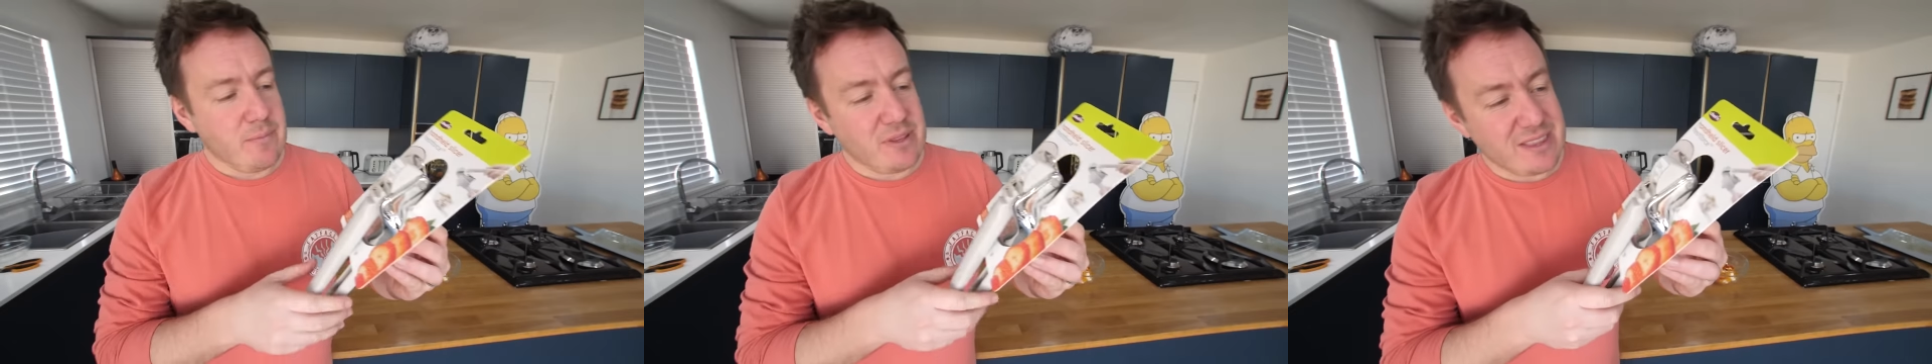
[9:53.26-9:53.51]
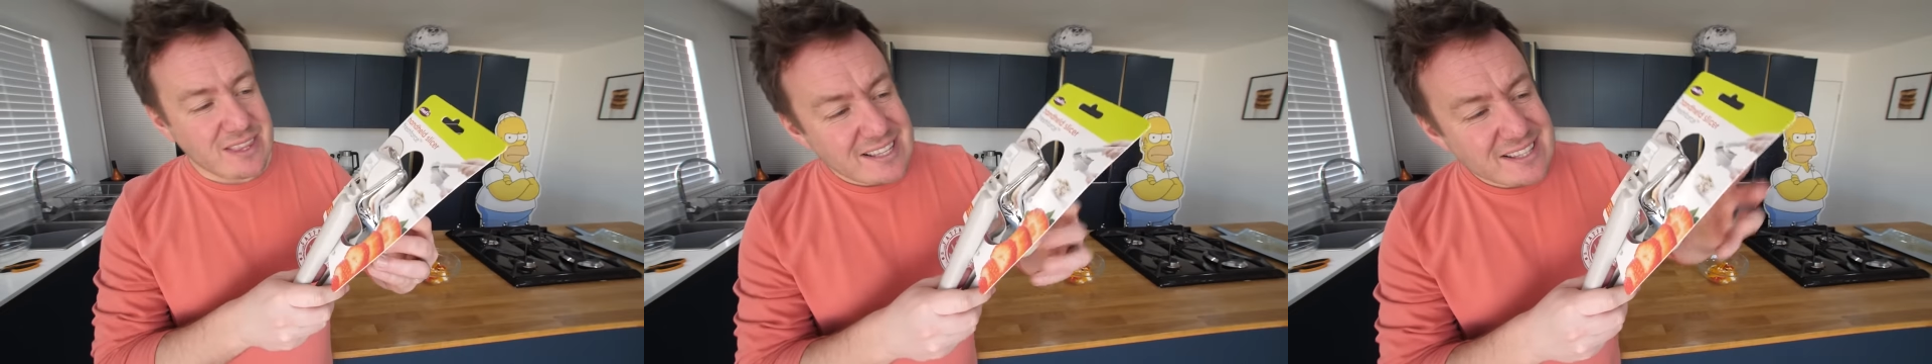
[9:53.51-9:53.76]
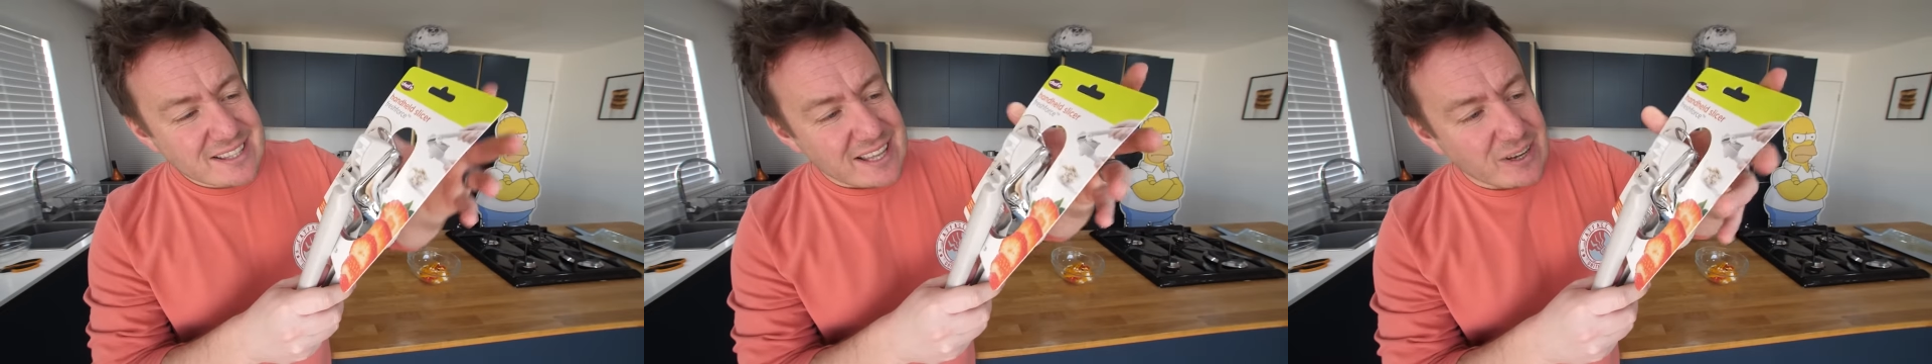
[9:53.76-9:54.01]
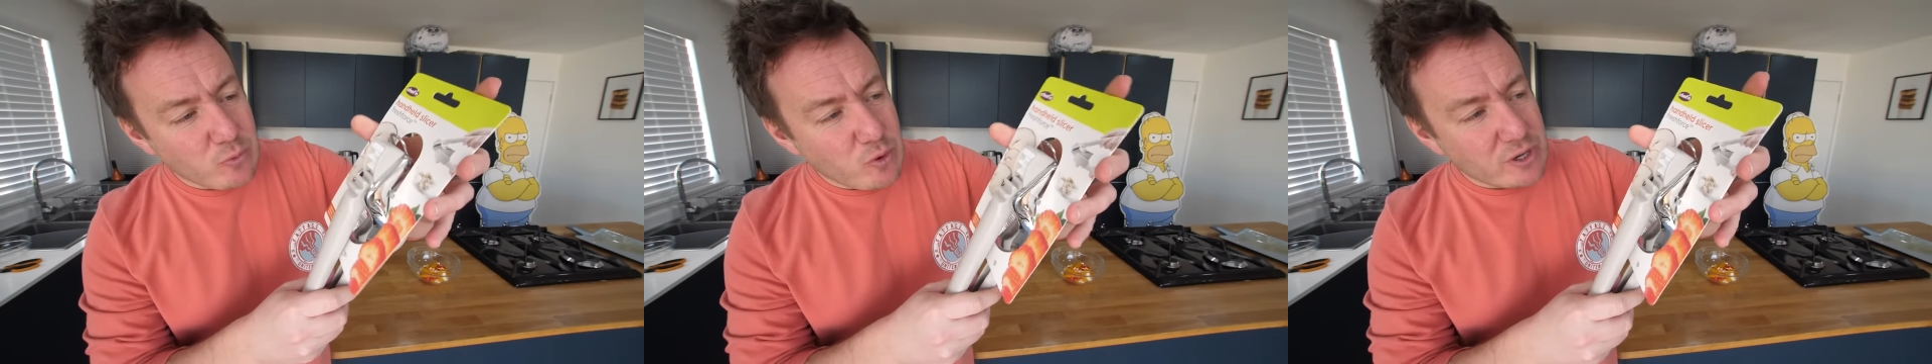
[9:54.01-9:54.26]
But this
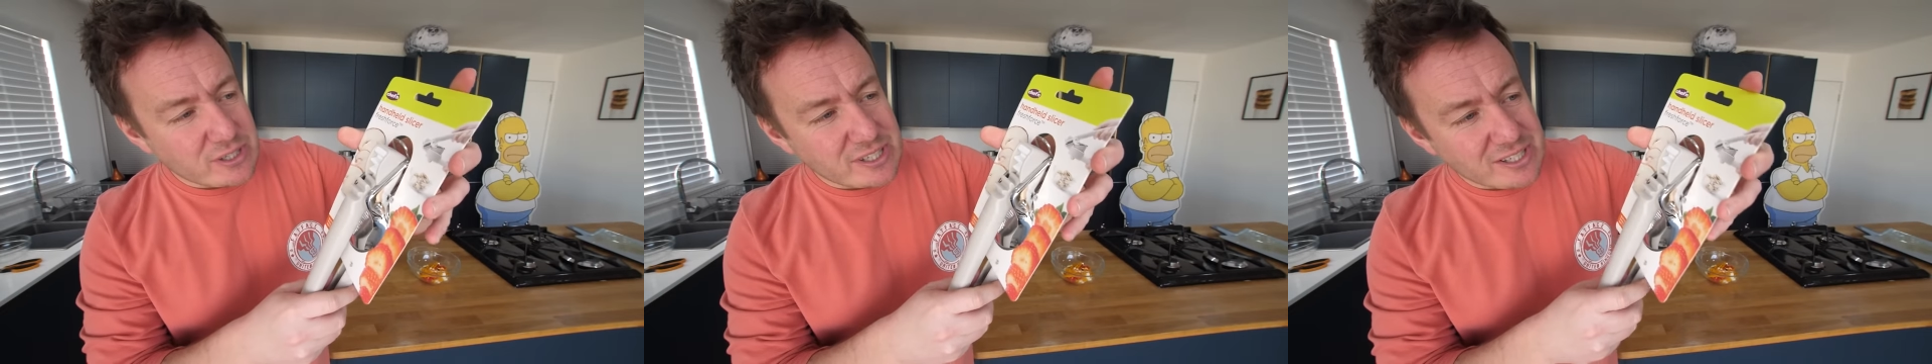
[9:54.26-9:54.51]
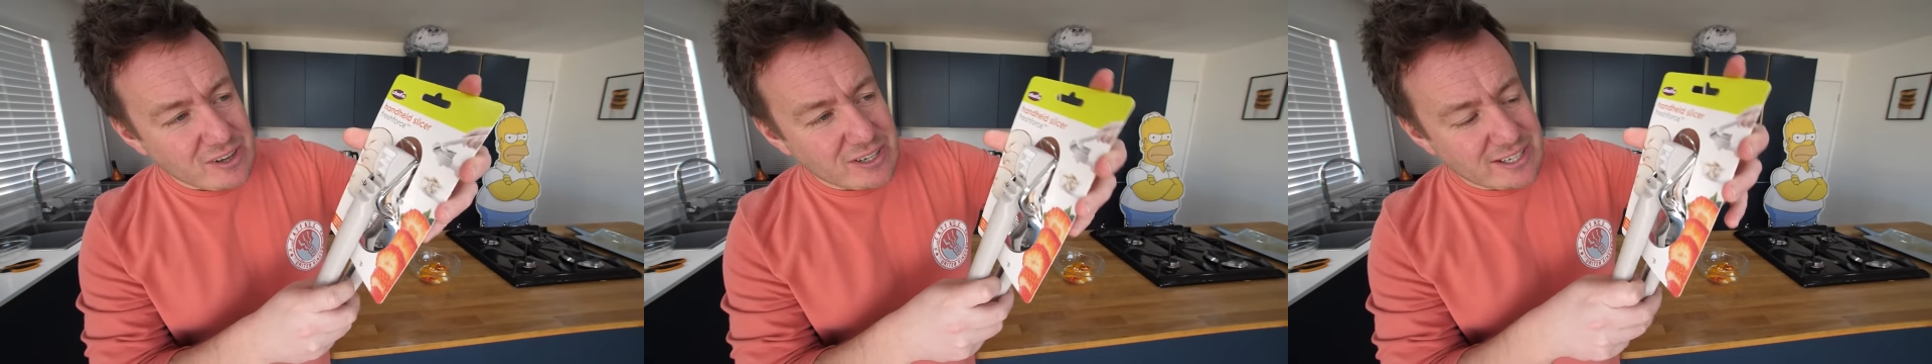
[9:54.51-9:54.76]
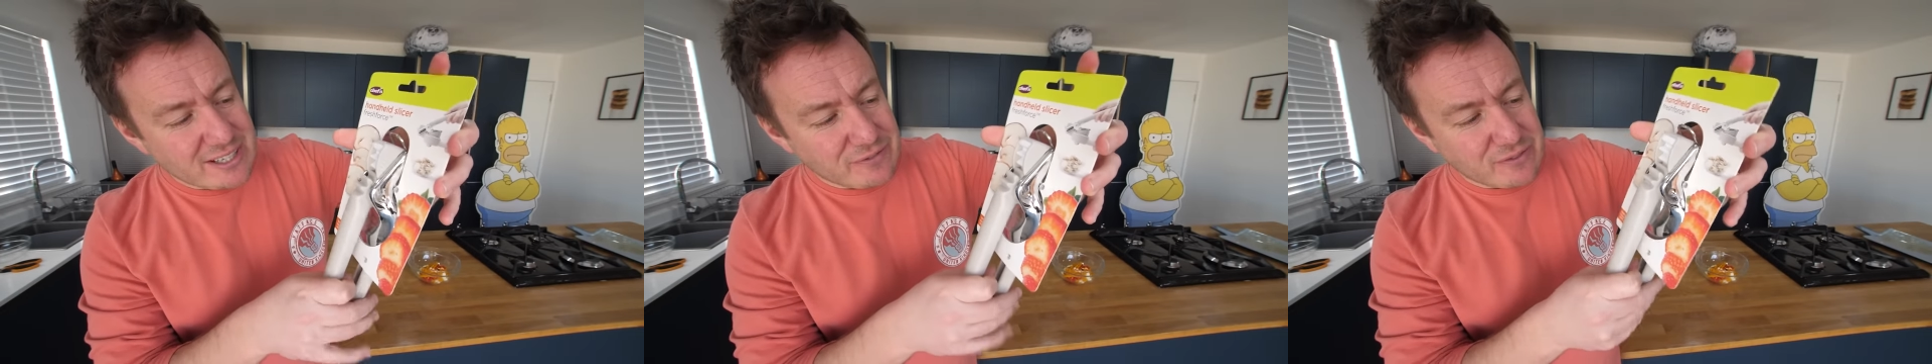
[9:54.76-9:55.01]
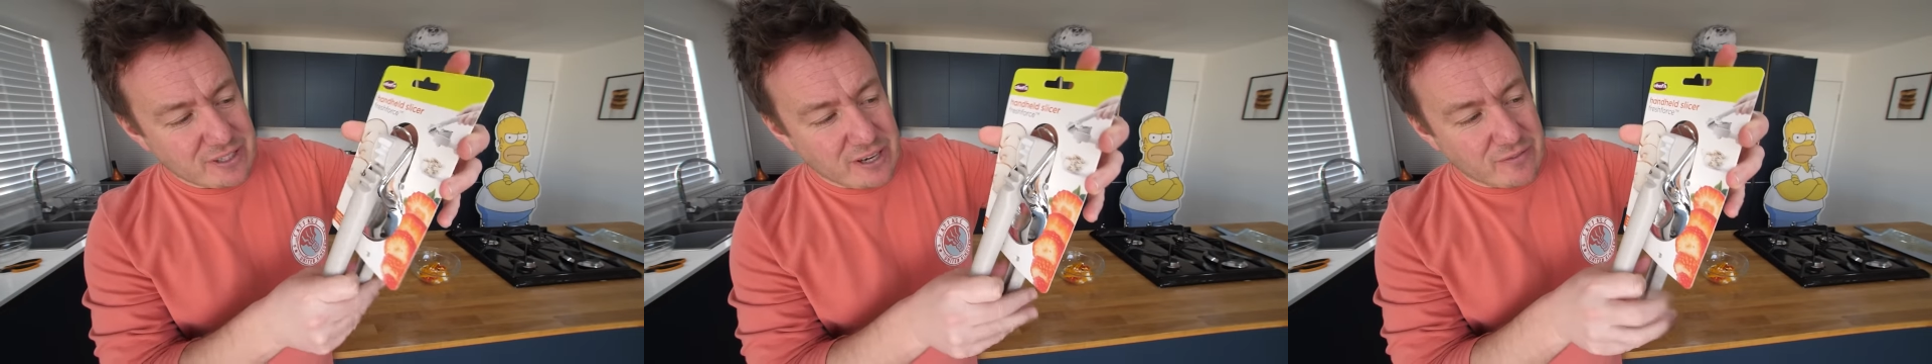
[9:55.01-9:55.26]
thing works slightly differently.